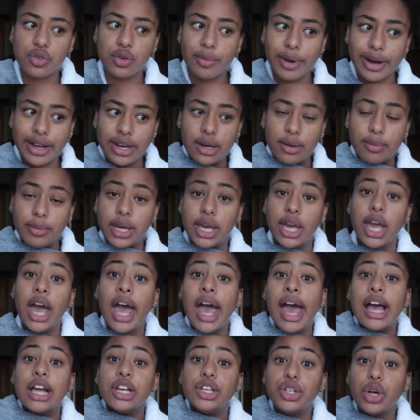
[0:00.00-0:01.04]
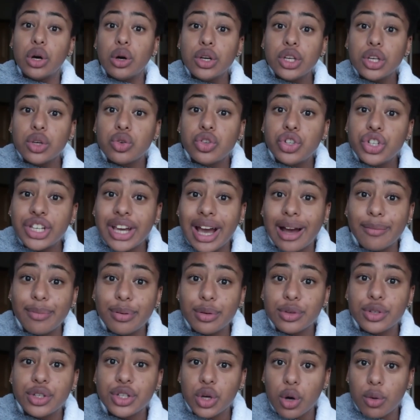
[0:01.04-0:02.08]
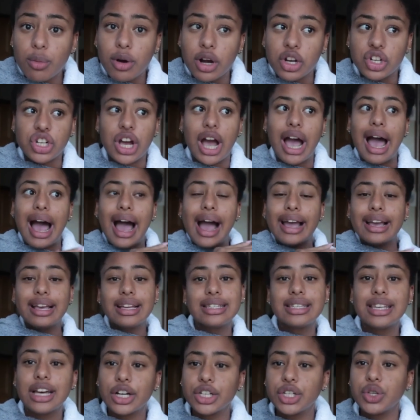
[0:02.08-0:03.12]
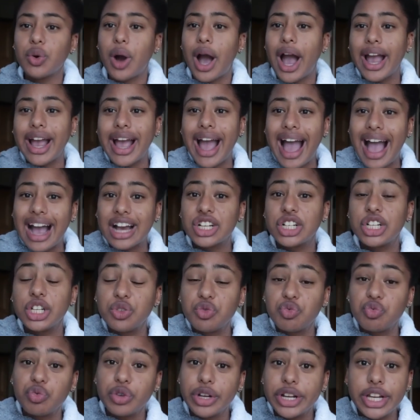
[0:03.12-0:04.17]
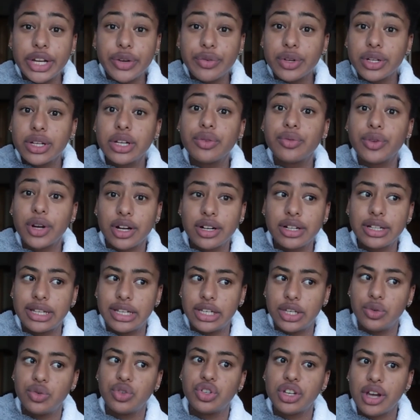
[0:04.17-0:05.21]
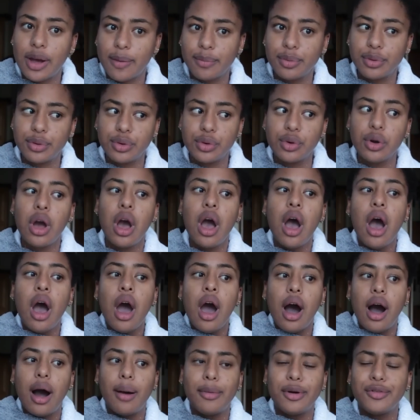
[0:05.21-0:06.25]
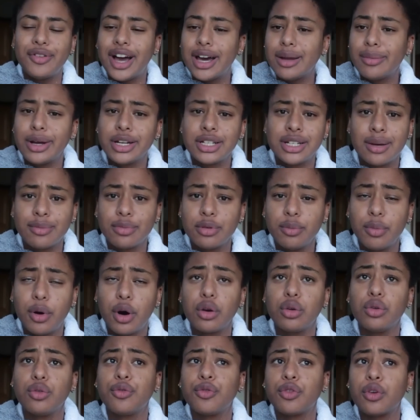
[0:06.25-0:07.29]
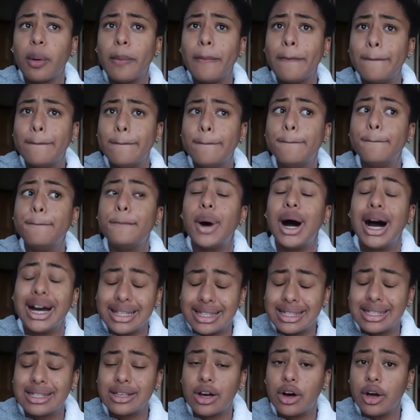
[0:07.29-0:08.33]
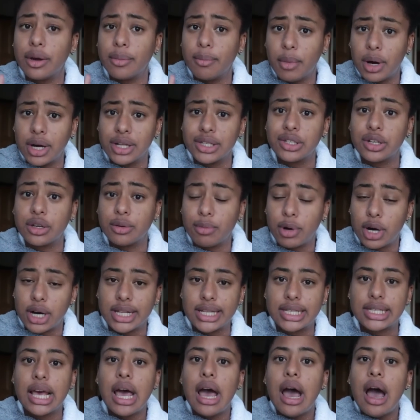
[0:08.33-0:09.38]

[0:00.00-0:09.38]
reminded me, don't use shampoo so much. I can tell you, I actually really rarely use shampoo. I've had my shampoo bottle for months on months,